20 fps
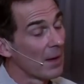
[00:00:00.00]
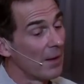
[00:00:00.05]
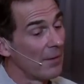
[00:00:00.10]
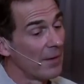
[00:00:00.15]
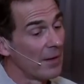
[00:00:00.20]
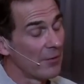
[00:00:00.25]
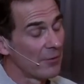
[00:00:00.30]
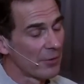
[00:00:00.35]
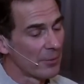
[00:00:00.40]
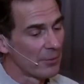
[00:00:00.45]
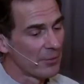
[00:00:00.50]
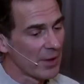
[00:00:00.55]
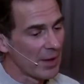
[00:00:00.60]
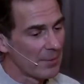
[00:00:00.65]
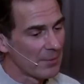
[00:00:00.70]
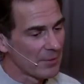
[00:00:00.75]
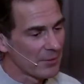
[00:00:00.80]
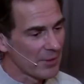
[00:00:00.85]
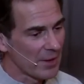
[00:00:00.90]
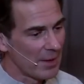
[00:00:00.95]
And then from
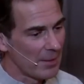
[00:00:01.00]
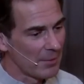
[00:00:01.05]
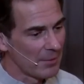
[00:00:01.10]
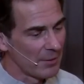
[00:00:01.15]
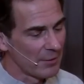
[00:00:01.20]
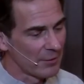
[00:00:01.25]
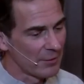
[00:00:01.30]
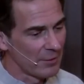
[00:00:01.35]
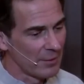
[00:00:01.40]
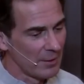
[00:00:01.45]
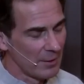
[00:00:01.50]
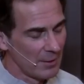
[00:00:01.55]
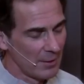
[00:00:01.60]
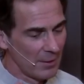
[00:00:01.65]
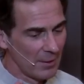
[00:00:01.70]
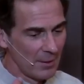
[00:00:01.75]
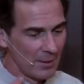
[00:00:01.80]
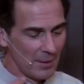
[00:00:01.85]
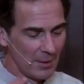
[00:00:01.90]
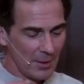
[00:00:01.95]
time to time, this
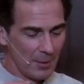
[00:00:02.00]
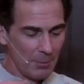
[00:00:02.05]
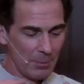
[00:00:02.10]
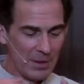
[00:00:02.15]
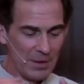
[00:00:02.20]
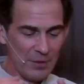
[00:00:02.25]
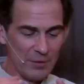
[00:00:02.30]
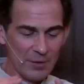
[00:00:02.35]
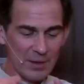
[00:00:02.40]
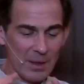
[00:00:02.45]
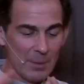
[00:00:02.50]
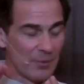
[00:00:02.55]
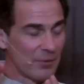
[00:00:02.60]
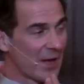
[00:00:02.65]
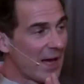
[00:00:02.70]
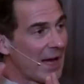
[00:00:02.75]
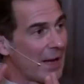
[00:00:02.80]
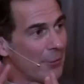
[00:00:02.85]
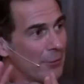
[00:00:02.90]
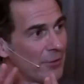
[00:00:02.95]
peace
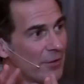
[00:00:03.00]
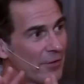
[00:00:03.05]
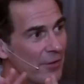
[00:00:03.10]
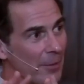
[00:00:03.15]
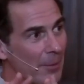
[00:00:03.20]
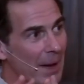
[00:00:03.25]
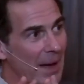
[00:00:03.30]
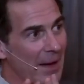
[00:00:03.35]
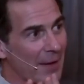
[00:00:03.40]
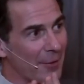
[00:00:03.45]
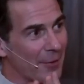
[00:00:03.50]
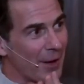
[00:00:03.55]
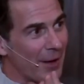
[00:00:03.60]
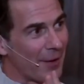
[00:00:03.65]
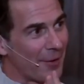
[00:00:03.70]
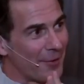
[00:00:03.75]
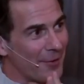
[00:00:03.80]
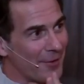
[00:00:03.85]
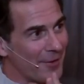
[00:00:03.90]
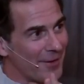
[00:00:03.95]
comes out of the
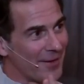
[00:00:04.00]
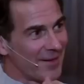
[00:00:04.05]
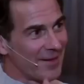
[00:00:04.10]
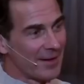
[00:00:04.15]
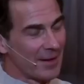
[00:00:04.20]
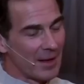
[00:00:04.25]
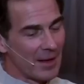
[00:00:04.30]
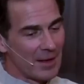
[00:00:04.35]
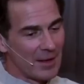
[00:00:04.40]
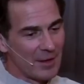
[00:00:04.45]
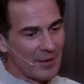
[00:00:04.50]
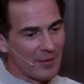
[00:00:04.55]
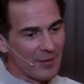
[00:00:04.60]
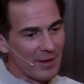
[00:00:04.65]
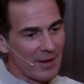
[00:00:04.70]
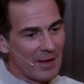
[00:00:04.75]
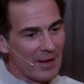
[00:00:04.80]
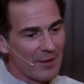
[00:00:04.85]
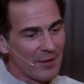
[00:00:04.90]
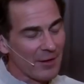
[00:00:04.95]
background, and
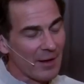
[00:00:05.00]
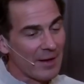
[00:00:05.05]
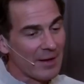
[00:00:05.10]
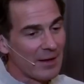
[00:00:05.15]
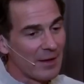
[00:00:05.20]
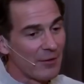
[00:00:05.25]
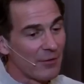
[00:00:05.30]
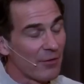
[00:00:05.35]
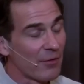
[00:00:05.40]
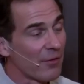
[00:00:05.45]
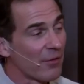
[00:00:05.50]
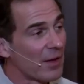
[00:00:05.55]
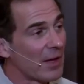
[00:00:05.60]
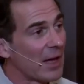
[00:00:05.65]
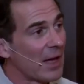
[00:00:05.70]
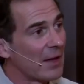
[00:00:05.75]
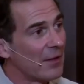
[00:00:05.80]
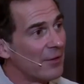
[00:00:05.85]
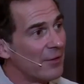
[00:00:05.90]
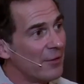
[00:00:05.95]
it's like it
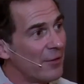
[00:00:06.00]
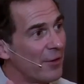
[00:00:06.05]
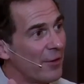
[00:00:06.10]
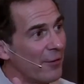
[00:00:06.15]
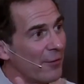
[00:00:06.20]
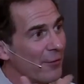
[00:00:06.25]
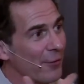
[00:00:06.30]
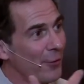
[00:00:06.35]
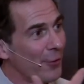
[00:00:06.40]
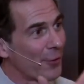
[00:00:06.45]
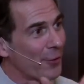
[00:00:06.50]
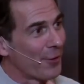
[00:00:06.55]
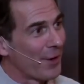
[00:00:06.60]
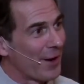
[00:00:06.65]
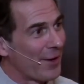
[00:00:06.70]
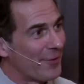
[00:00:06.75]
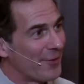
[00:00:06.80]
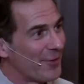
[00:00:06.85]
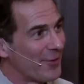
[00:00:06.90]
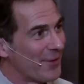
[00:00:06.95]
floods the
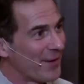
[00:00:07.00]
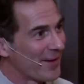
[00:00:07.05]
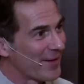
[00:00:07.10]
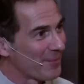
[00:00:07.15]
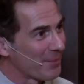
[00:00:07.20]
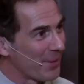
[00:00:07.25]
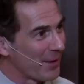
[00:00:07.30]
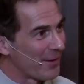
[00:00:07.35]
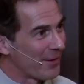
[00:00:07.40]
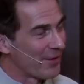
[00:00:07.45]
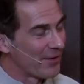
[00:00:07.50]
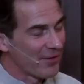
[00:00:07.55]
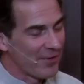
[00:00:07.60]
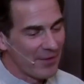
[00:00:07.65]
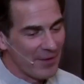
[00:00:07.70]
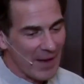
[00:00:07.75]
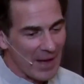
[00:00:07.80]
foreground of experience.